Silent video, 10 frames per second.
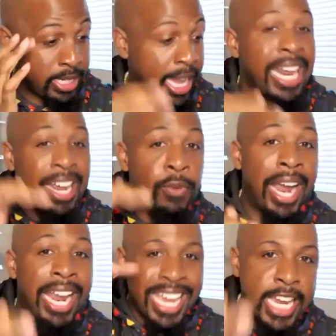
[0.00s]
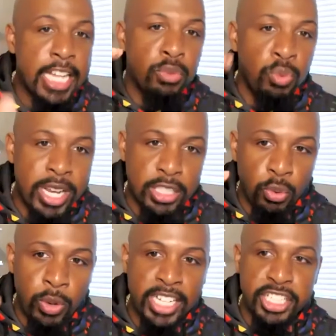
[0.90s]
that, right? His
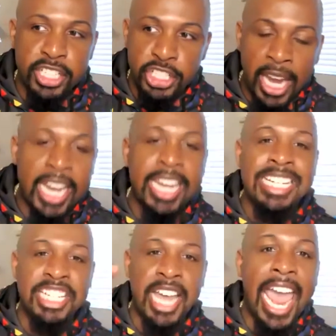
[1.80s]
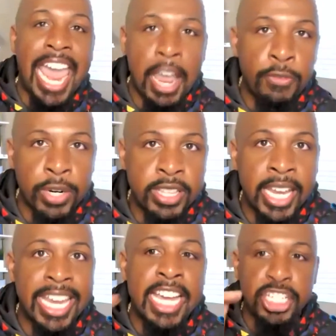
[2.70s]
resurrection changed
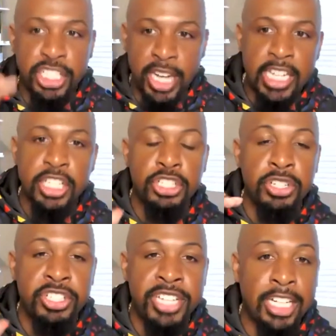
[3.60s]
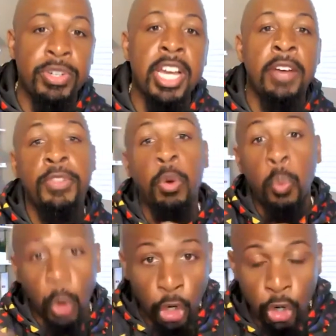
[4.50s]
everything. It changed the trajectory of the
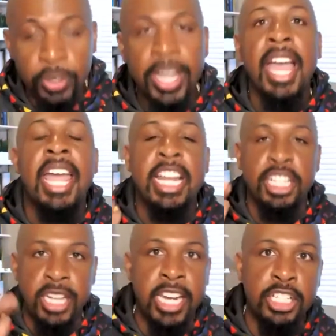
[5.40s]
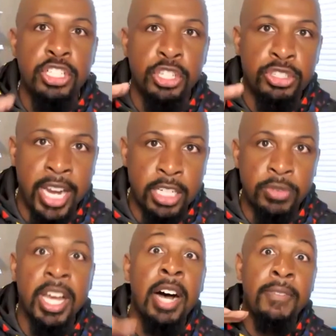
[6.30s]
world. It changed the
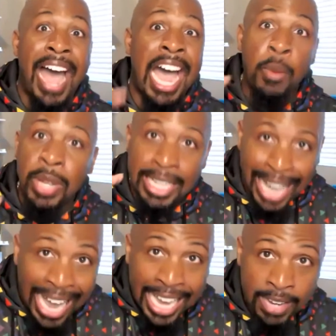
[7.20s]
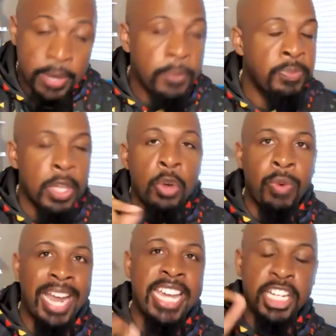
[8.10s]
trajectory of our lives,
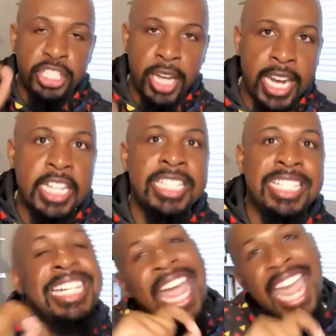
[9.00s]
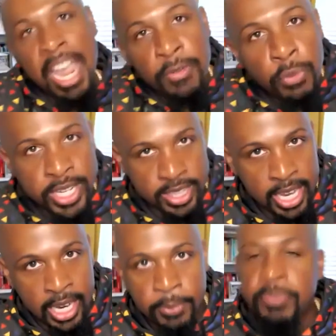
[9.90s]
right? It changed
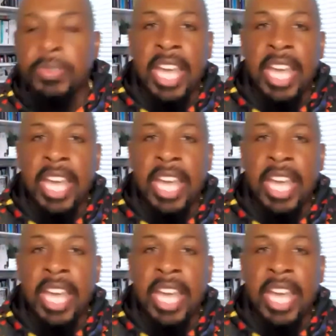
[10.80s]
everything.